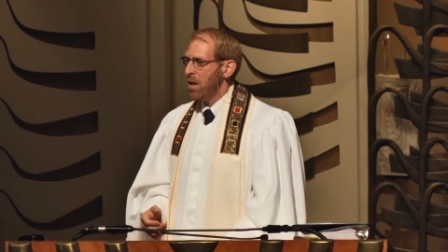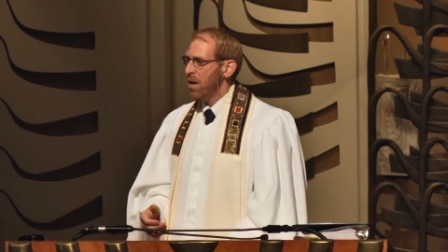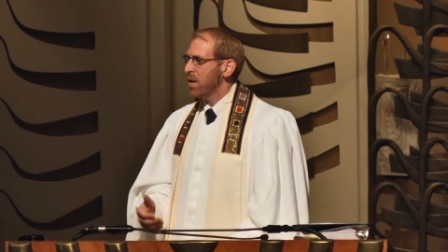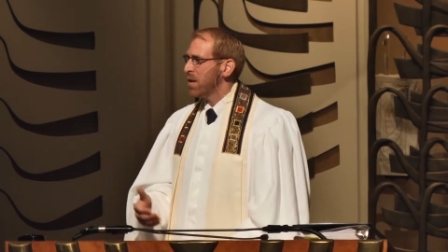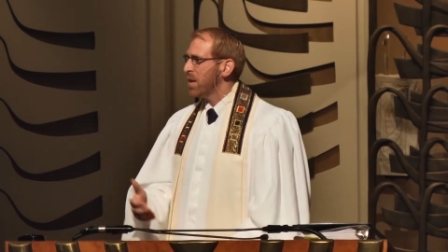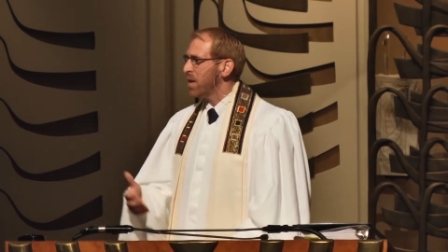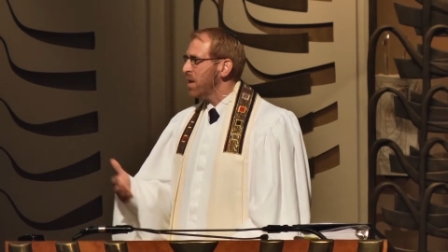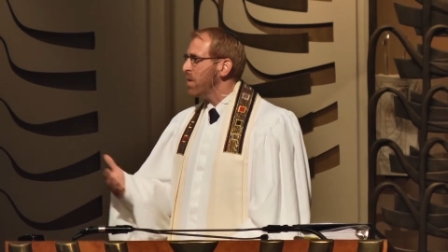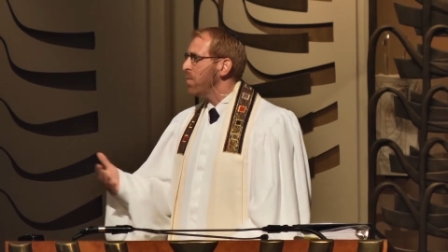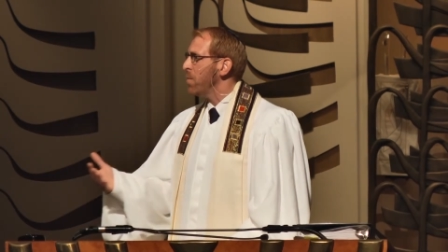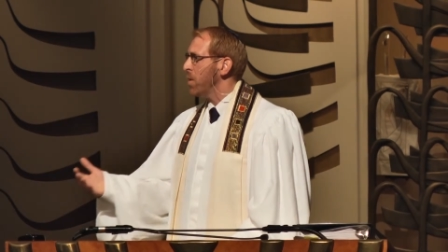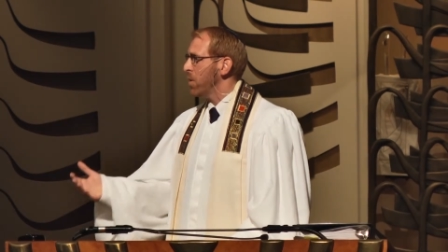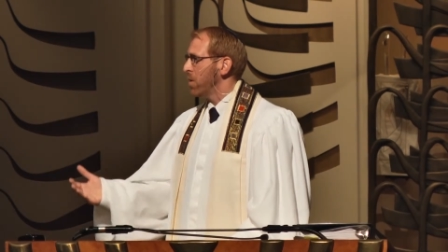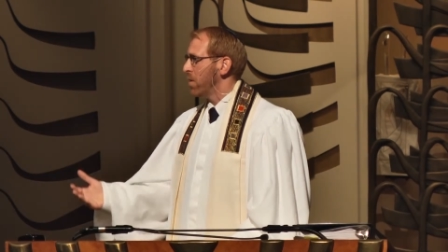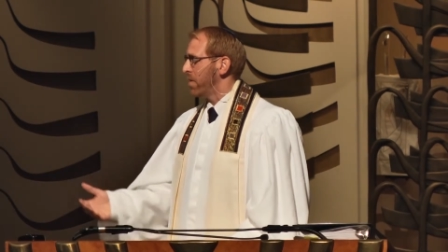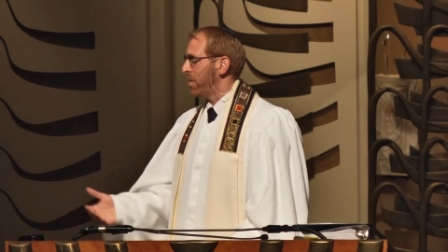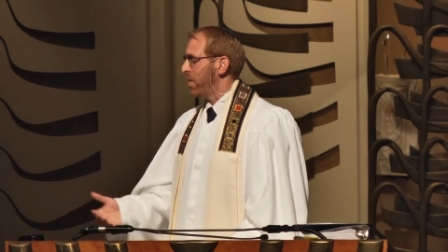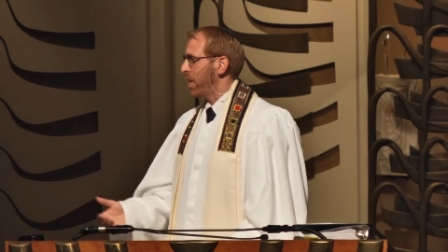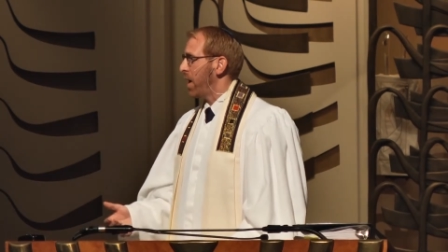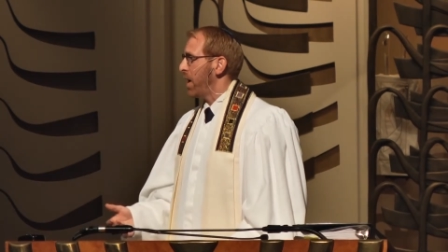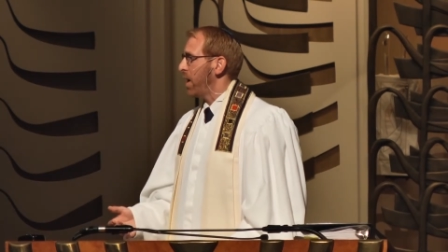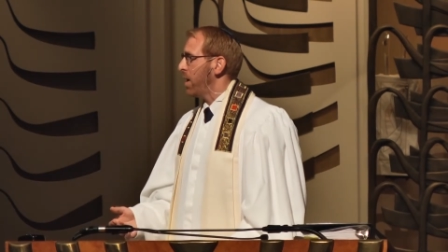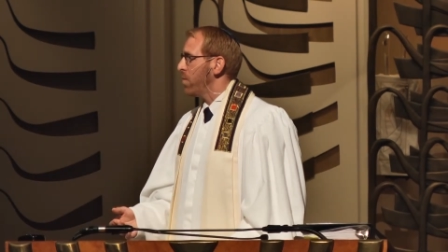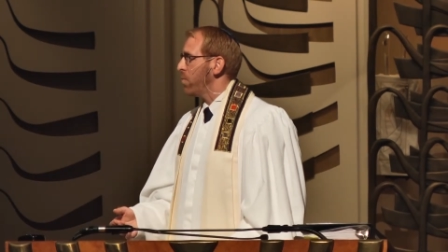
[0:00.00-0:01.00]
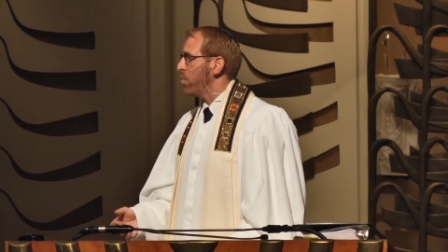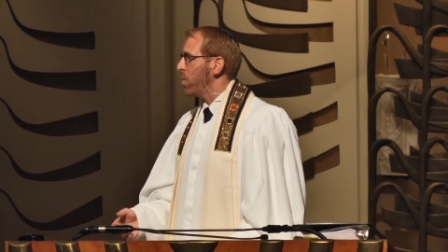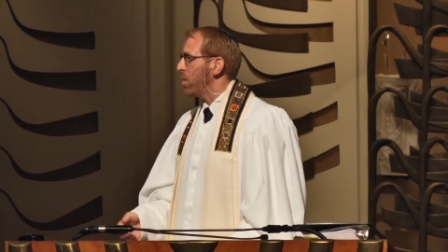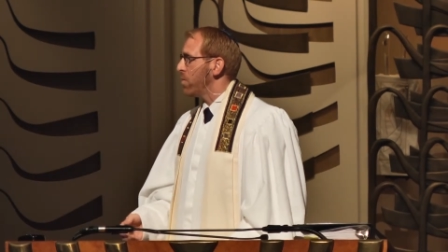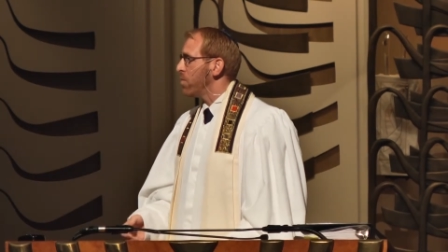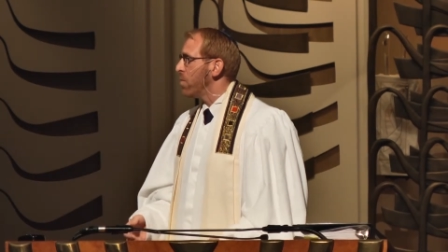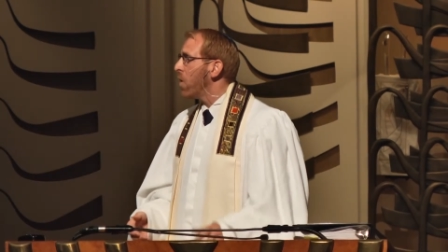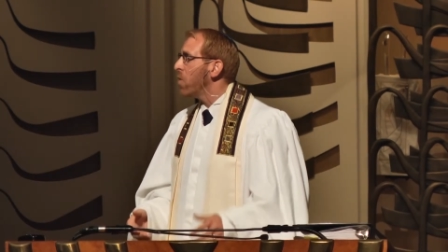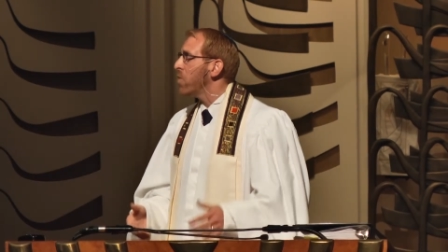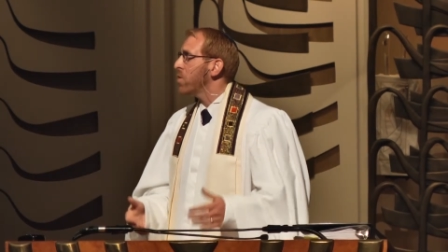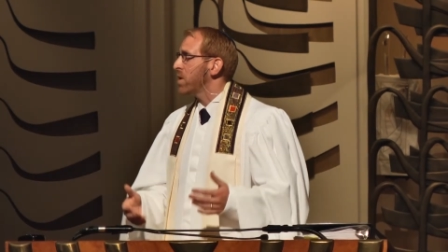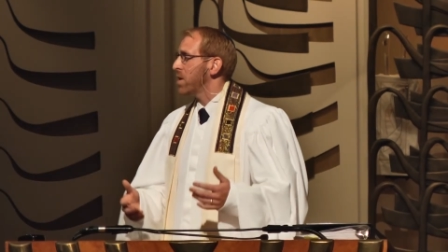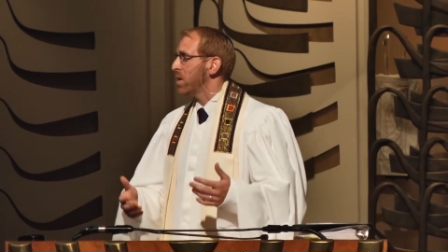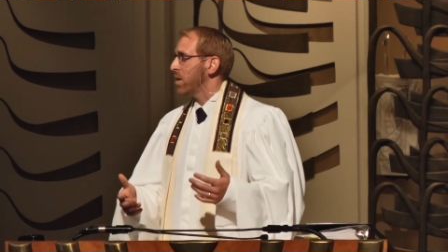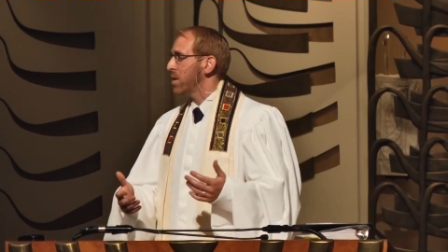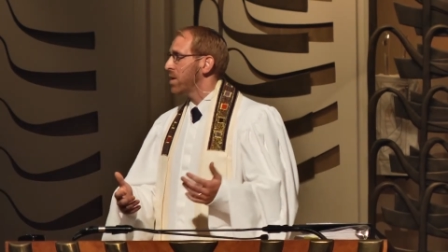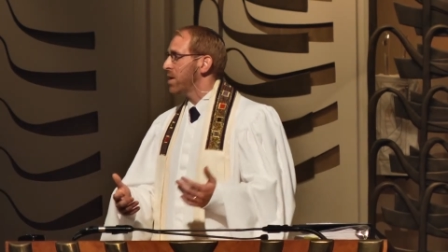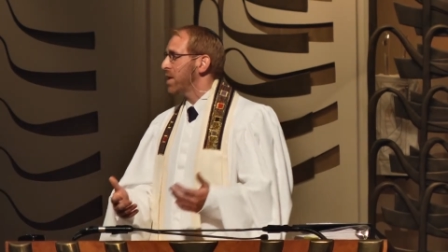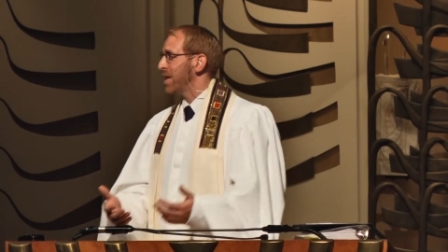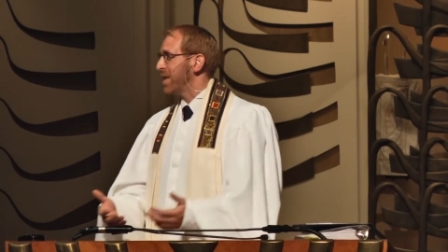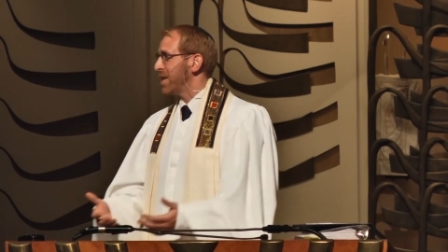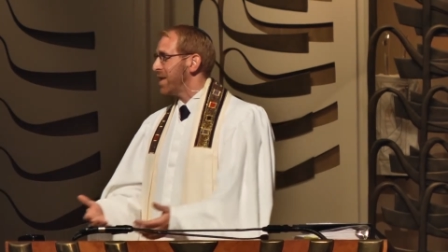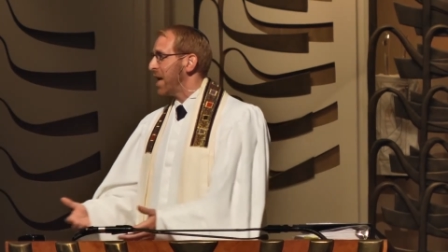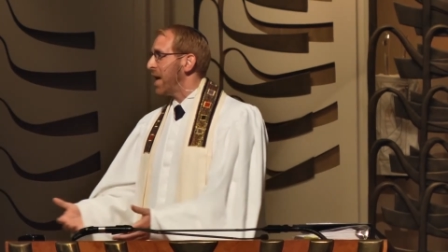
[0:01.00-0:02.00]
In a similar vein, when Moses
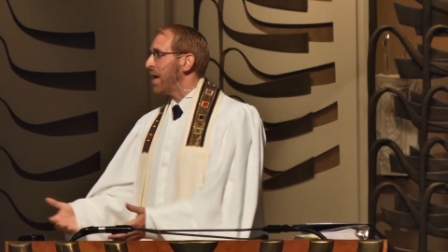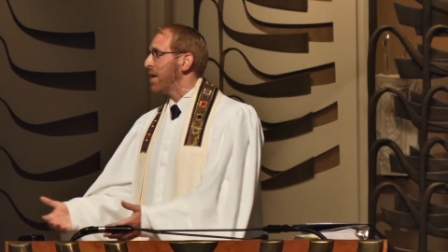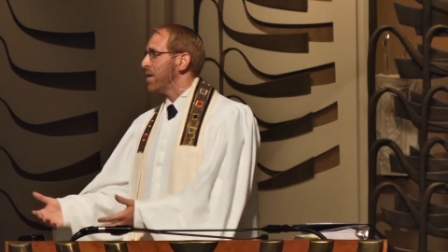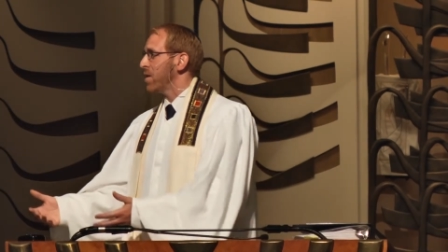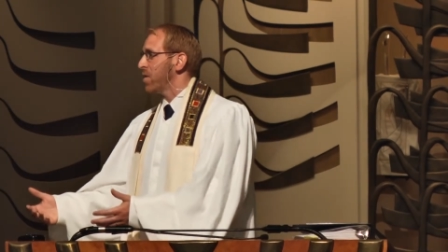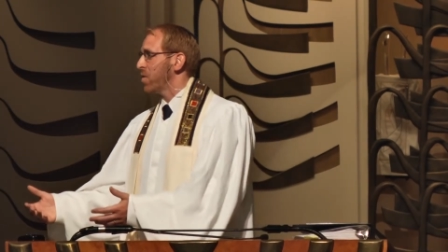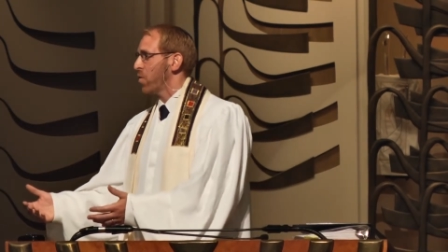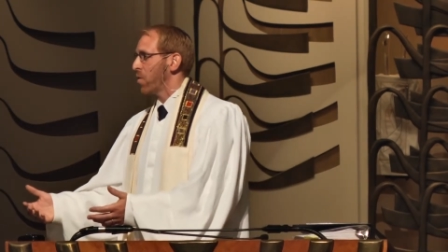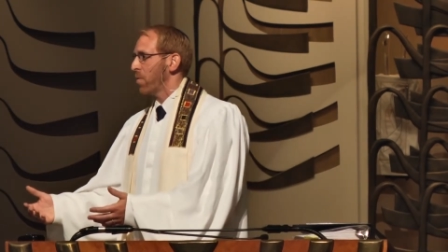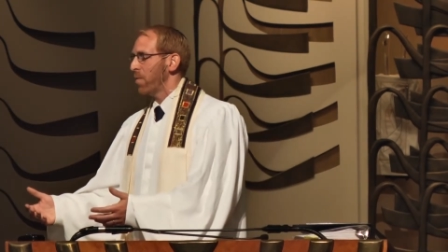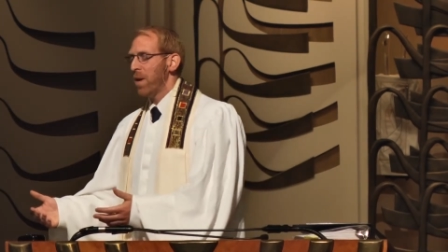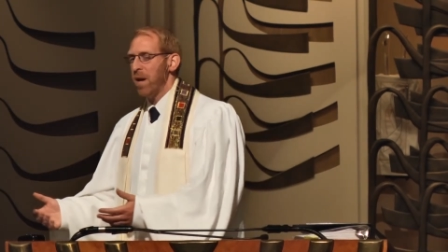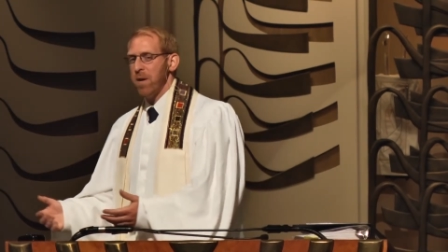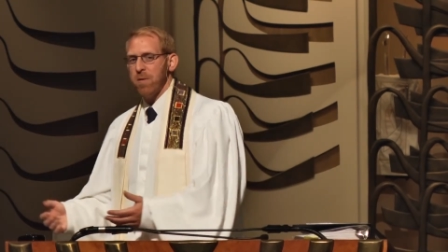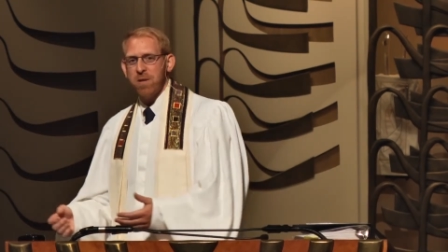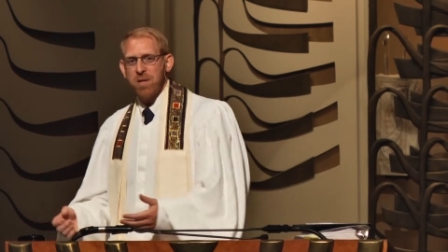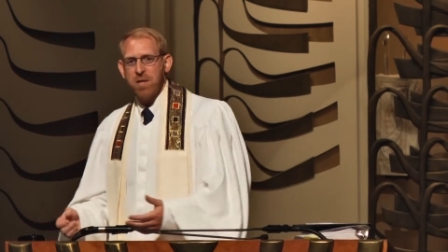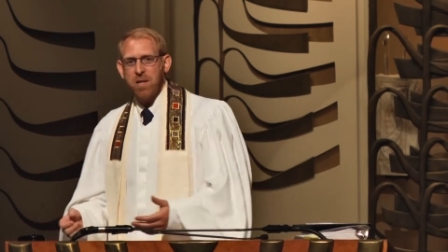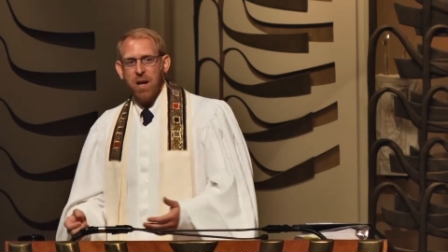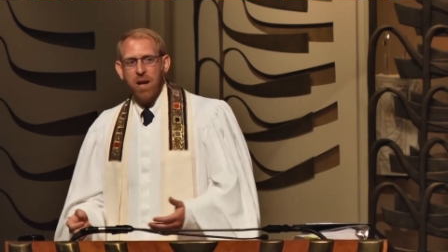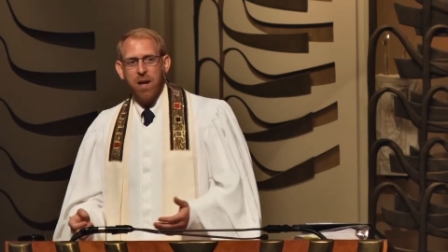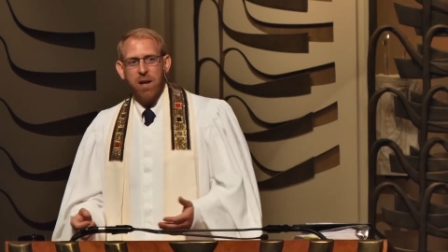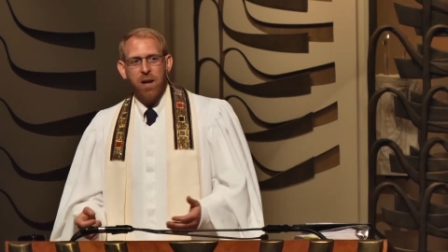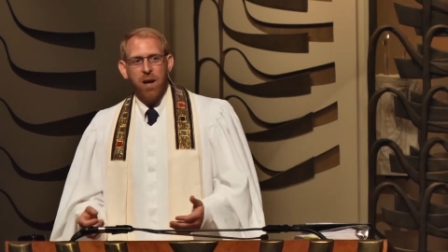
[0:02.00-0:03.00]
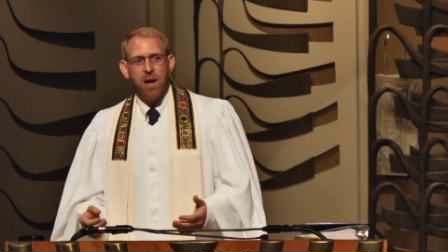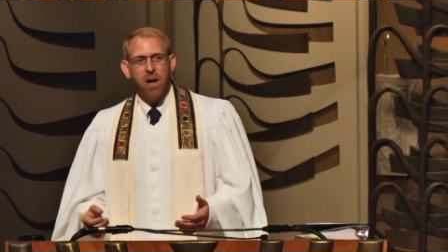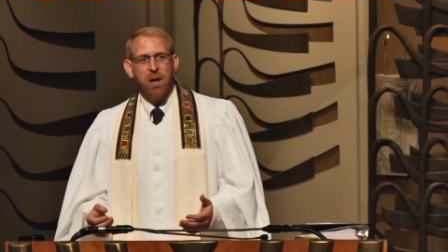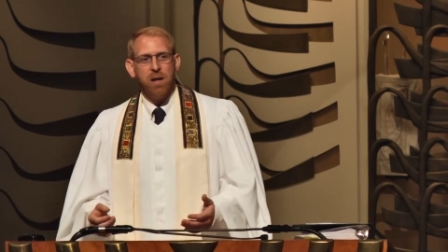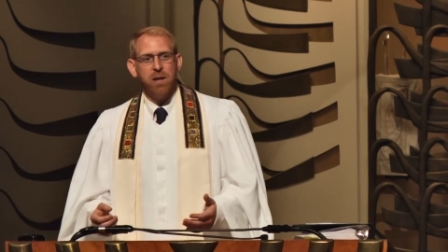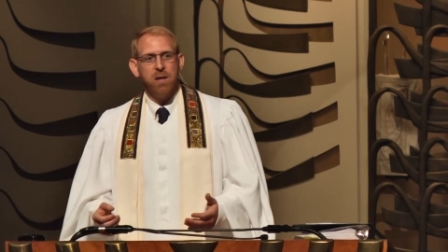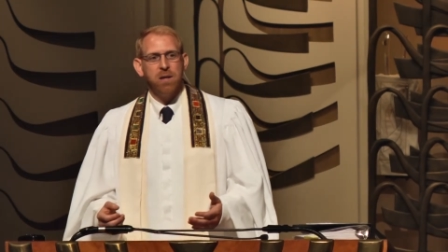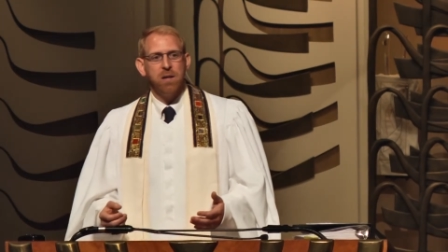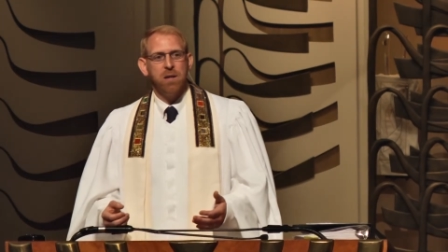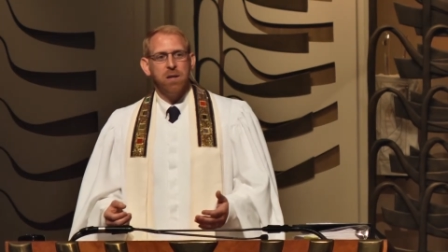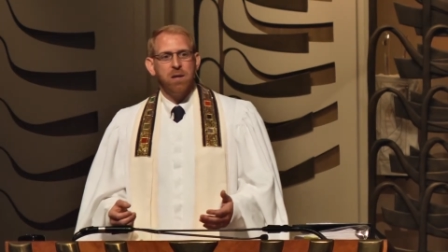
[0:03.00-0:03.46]
descends from Mount Sinai